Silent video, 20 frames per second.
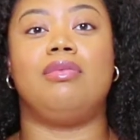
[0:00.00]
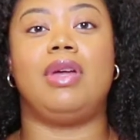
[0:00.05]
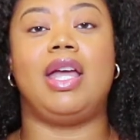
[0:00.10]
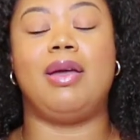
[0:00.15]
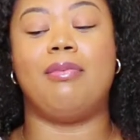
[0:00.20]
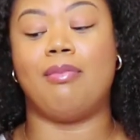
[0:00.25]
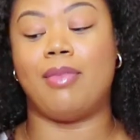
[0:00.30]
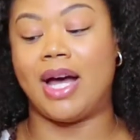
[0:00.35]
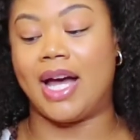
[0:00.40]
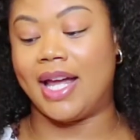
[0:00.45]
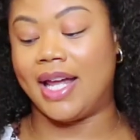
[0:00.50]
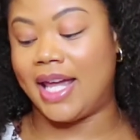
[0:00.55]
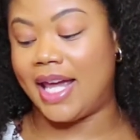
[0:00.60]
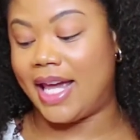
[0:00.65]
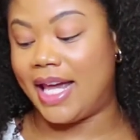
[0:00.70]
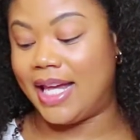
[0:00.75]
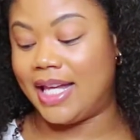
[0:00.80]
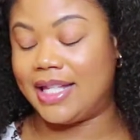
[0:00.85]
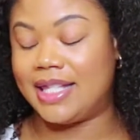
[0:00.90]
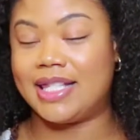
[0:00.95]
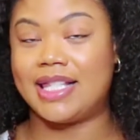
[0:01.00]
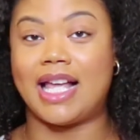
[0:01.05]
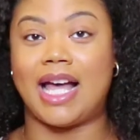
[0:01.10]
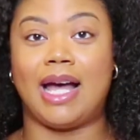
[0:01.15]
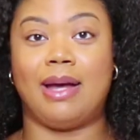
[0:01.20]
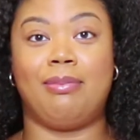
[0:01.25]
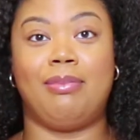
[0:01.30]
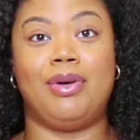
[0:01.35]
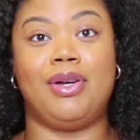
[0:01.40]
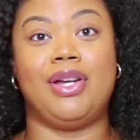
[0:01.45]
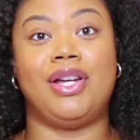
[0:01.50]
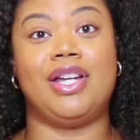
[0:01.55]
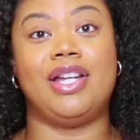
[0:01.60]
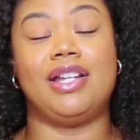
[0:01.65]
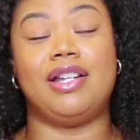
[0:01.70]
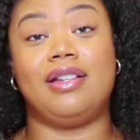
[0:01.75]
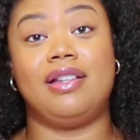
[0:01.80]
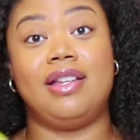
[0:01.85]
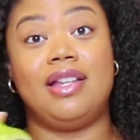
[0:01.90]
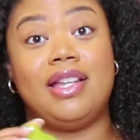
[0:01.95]
In my case, I put
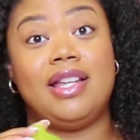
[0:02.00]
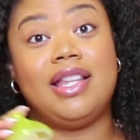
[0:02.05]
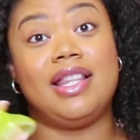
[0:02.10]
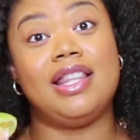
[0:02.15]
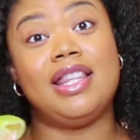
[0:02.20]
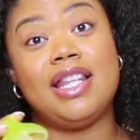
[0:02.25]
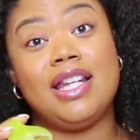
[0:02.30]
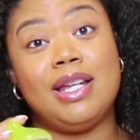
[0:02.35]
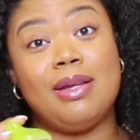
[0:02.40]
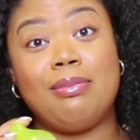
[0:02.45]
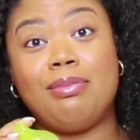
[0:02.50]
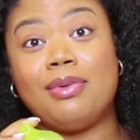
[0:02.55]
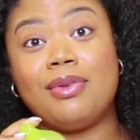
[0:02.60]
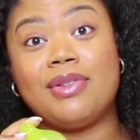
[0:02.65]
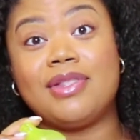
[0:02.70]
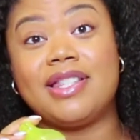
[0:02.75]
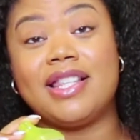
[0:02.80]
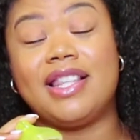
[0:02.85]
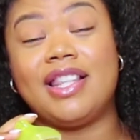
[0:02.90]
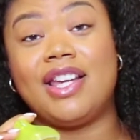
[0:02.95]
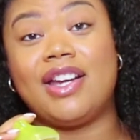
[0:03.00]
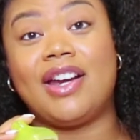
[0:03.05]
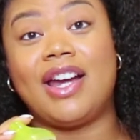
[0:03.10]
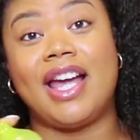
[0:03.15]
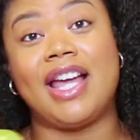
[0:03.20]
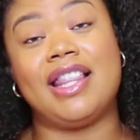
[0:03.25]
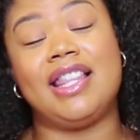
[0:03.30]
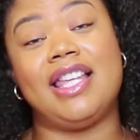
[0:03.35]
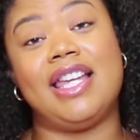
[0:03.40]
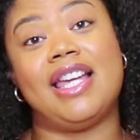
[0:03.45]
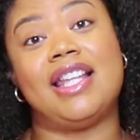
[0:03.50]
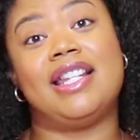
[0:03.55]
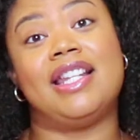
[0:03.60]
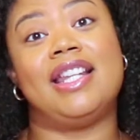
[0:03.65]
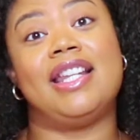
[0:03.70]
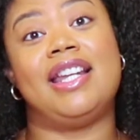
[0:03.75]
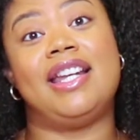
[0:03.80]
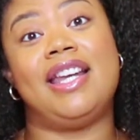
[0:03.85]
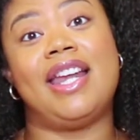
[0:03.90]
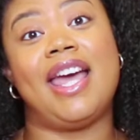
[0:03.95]
the nipples in there at the end
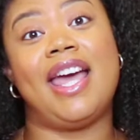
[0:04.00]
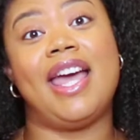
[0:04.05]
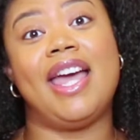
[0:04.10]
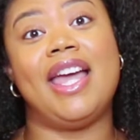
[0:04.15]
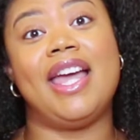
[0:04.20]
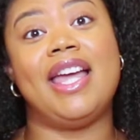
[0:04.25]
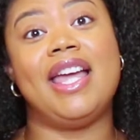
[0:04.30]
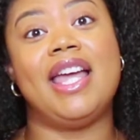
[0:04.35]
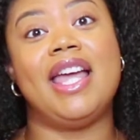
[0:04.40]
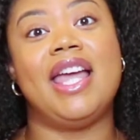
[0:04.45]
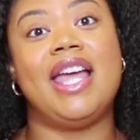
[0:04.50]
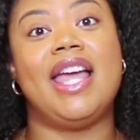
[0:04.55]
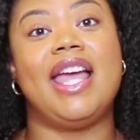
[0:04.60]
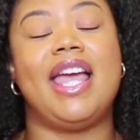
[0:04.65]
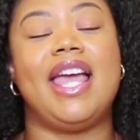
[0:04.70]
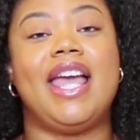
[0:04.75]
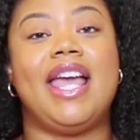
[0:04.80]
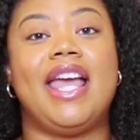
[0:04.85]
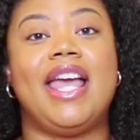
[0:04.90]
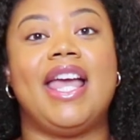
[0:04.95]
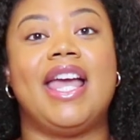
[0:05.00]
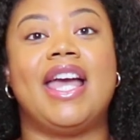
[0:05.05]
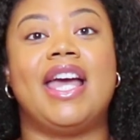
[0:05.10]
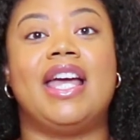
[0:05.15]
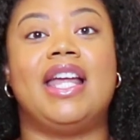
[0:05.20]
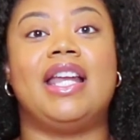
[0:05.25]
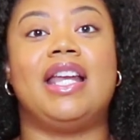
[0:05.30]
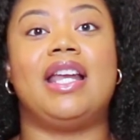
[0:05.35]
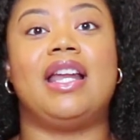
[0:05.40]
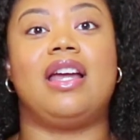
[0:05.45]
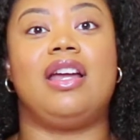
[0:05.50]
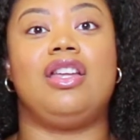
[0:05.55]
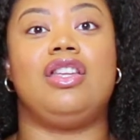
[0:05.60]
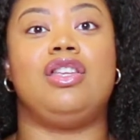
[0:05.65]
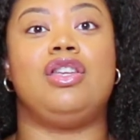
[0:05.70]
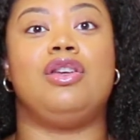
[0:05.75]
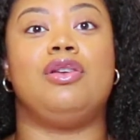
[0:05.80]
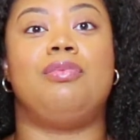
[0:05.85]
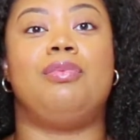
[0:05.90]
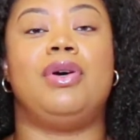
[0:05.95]
of the day, and
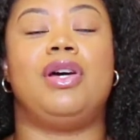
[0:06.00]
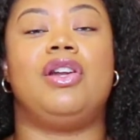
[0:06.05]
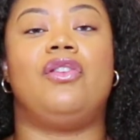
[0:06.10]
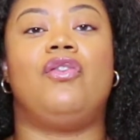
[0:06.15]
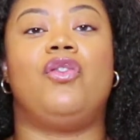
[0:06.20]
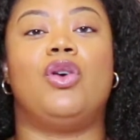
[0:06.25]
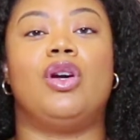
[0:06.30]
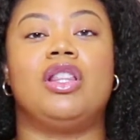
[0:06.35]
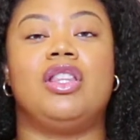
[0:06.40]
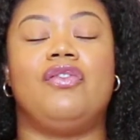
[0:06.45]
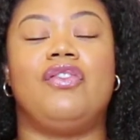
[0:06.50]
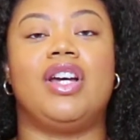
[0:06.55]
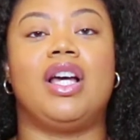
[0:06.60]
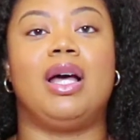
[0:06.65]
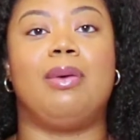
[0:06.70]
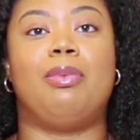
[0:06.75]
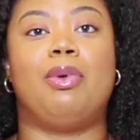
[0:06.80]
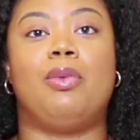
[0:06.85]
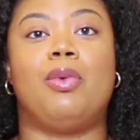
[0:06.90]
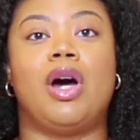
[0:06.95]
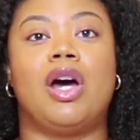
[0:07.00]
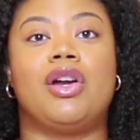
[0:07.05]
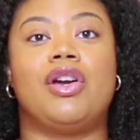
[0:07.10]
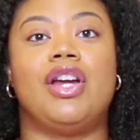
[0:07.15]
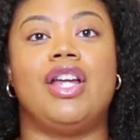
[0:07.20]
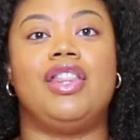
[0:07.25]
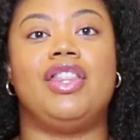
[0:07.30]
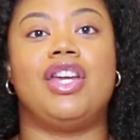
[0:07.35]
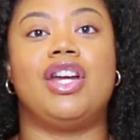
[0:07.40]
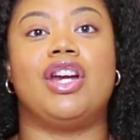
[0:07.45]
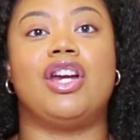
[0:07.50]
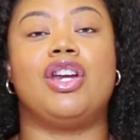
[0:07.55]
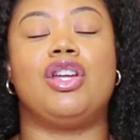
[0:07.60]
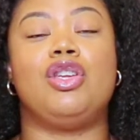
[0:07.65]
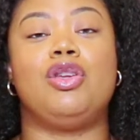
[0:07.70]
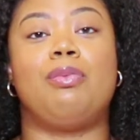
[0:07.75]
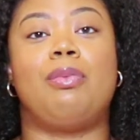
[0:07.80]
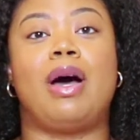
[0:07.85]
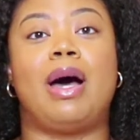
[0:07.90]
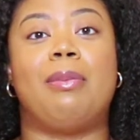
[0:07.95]
you put 1/4 of a cup of water in there.
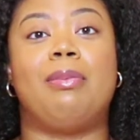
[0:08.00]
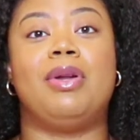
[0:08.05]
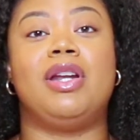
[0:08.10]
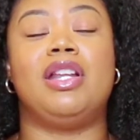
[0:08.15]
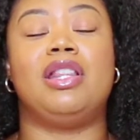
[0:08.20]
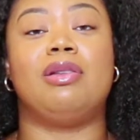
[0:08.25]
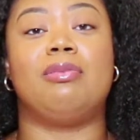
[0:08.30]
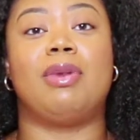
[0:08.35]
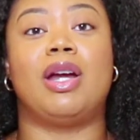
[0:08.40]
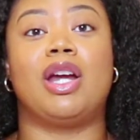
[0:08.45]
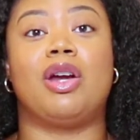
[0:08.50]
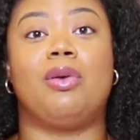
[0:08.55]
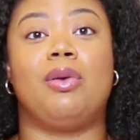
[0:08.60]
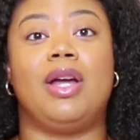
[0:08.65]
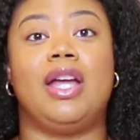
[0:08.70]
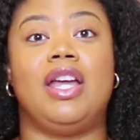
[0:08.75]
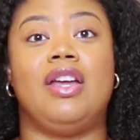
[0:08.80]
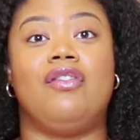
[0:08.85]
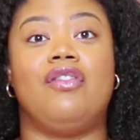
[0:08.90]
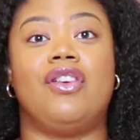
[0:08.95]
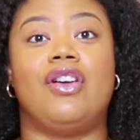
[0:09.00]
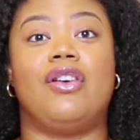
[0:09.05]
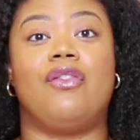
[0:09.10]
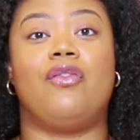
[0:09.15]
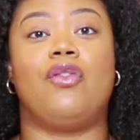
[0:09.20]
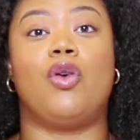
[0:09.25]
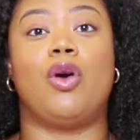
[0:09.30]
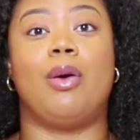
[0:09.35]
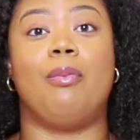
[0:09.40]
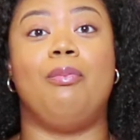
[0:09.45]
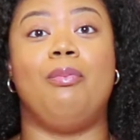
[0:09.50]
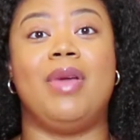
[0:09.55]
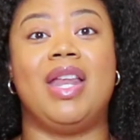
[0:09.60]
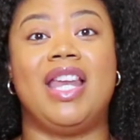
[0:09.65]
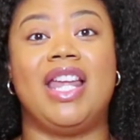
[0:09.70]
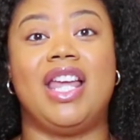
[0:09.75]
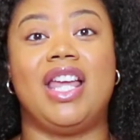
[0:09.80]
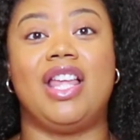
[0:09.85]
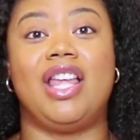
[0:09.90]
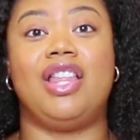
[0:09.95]
You pop it in the microwave for 1
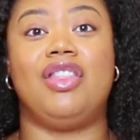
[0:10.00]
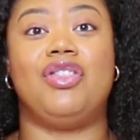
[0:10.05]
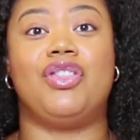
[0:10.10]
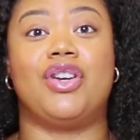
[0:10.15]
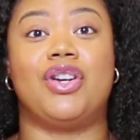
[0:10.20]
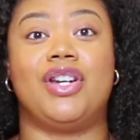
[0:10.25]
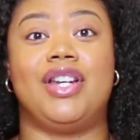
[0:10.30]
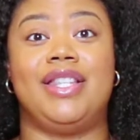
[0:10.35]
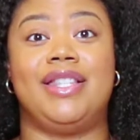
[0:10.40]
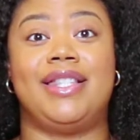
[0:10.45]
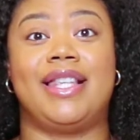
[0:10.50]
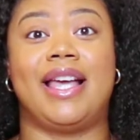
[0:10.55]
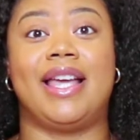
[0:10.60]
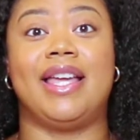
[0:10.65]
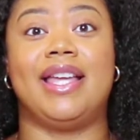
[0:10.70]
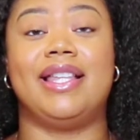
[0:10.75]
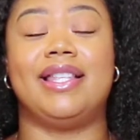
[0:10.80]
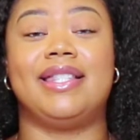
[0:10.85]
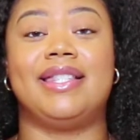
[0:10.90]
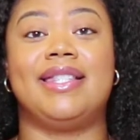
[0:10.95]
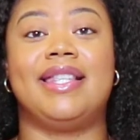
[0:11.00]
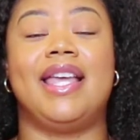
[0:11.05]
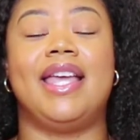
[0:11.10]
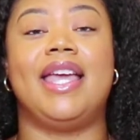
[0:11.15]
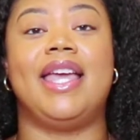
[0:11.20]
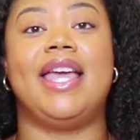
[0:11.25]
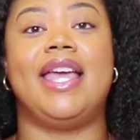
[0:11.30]
minute and 30 seconds.